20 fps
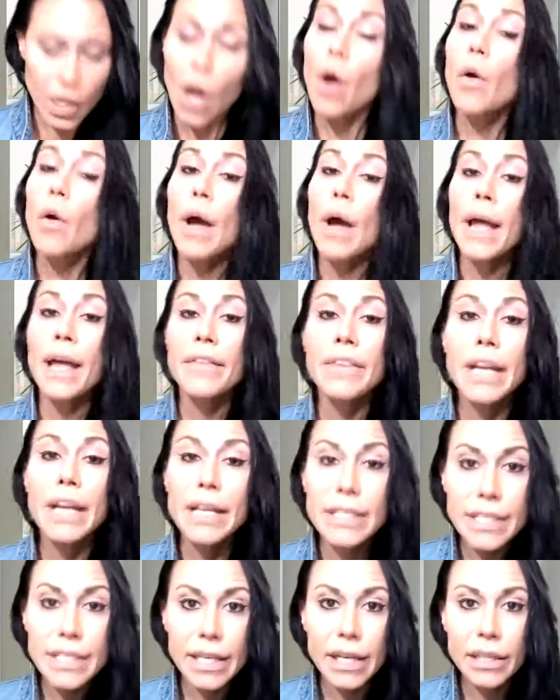Oh, I have an
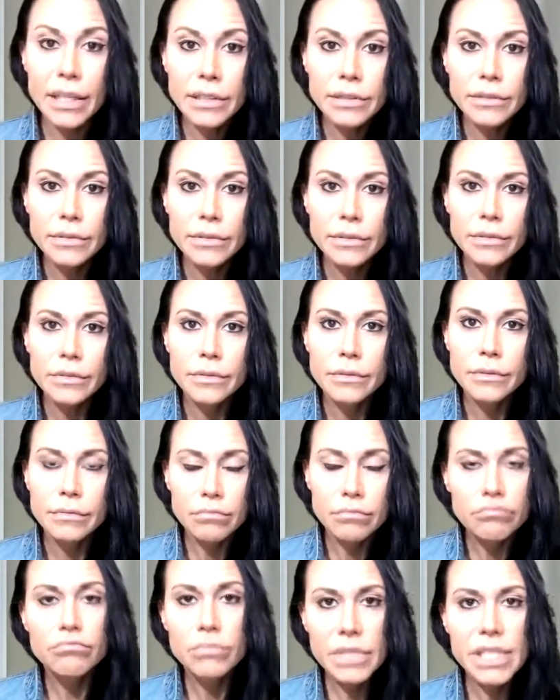idea.
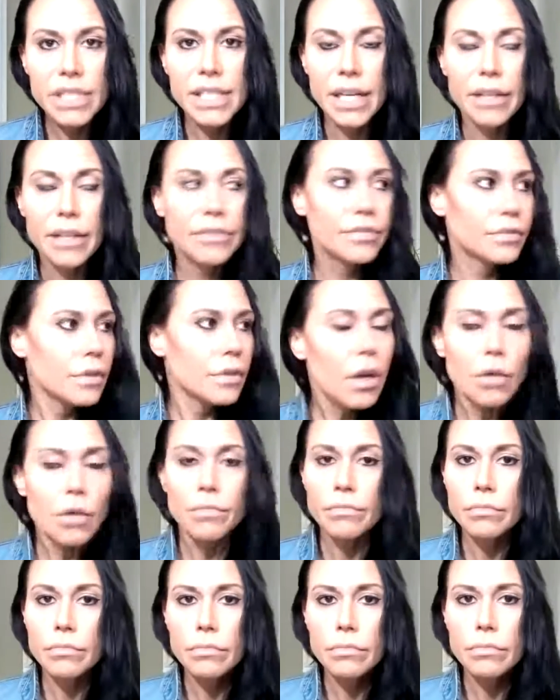Instead of, oh,
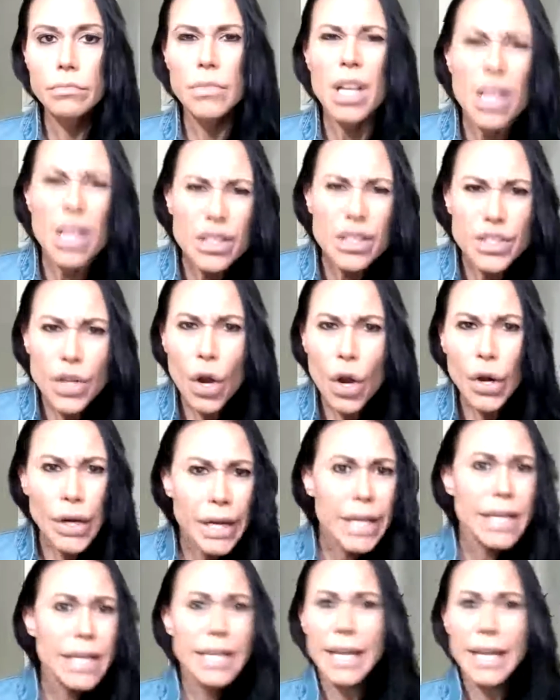
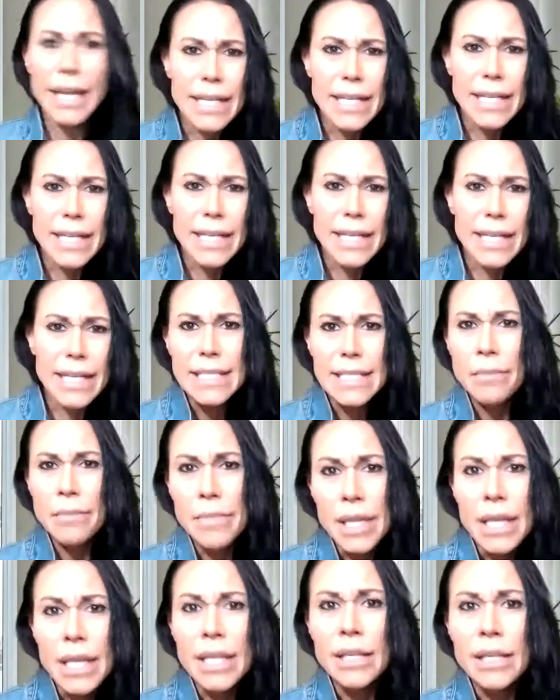sorry, can I say
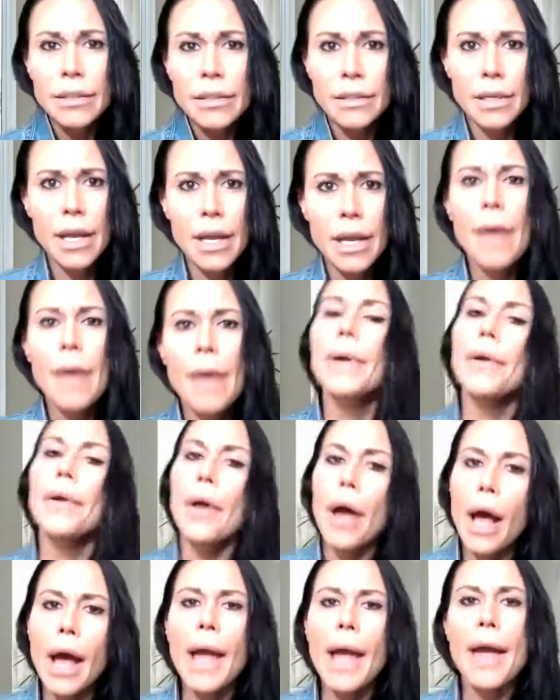something? How about
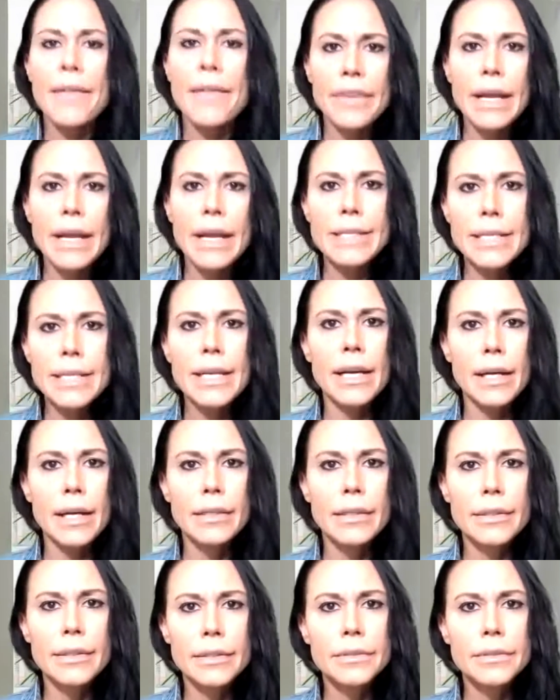I have an idea?